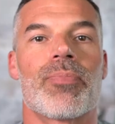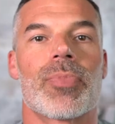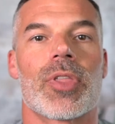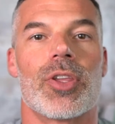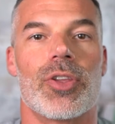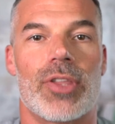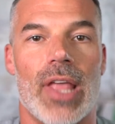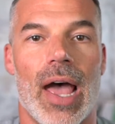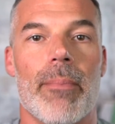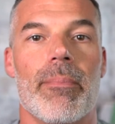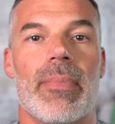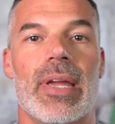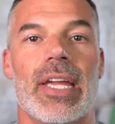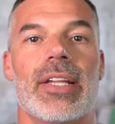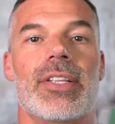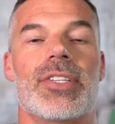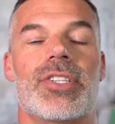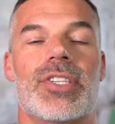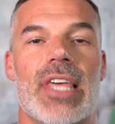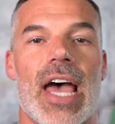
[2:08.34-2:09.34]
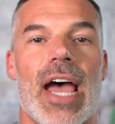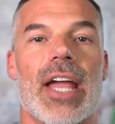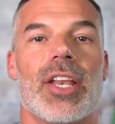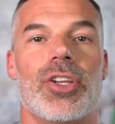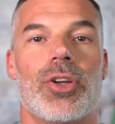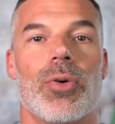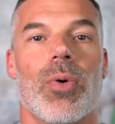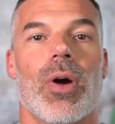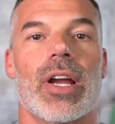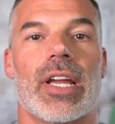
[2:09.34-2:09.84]
that means that
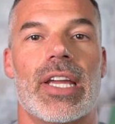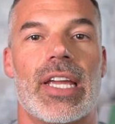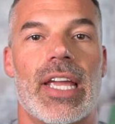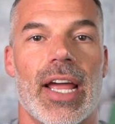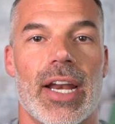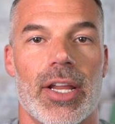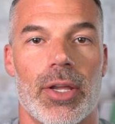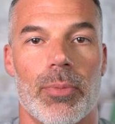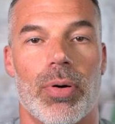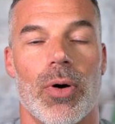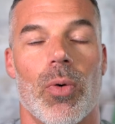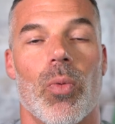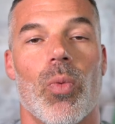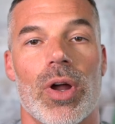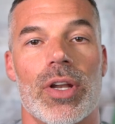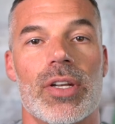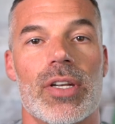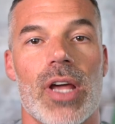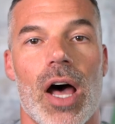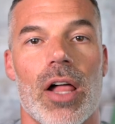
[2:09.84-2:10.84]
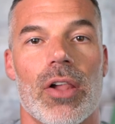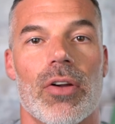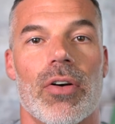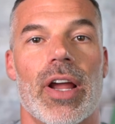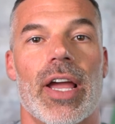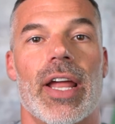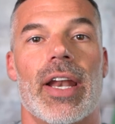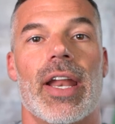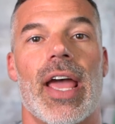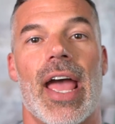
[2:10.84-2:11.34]
you put
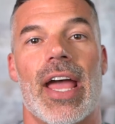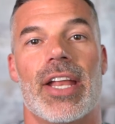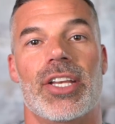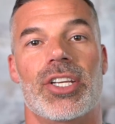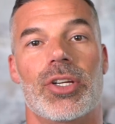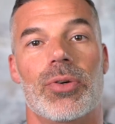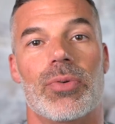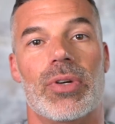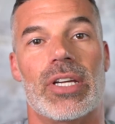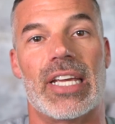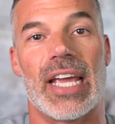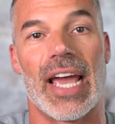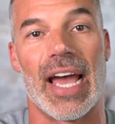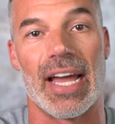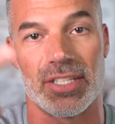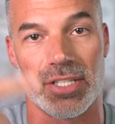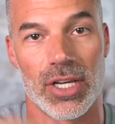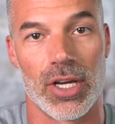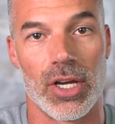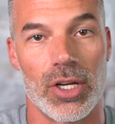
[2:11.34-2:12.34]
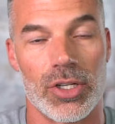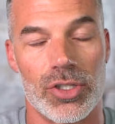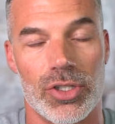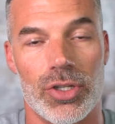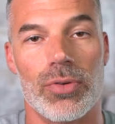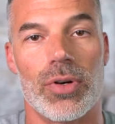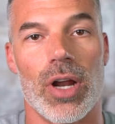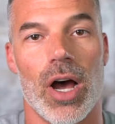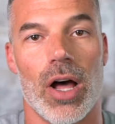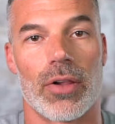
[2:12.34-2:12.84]
$1 in and you get
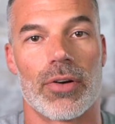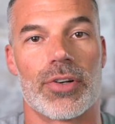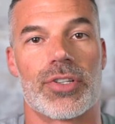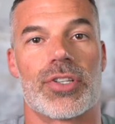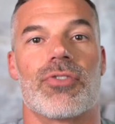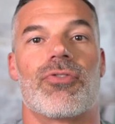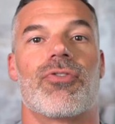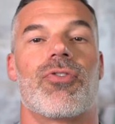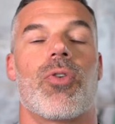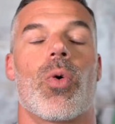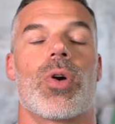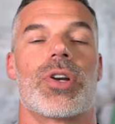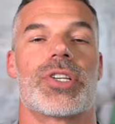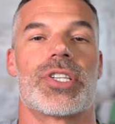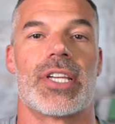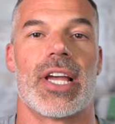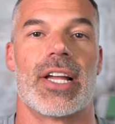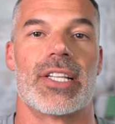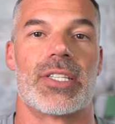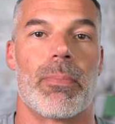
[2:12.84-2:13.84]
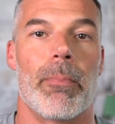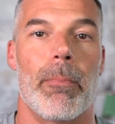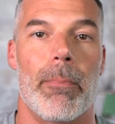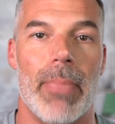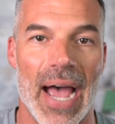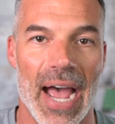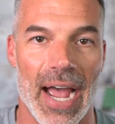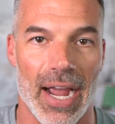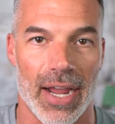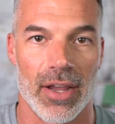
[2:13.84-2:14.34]
$2.04
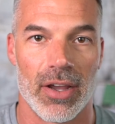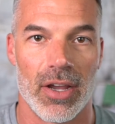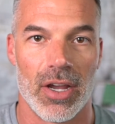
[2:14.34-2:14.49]
back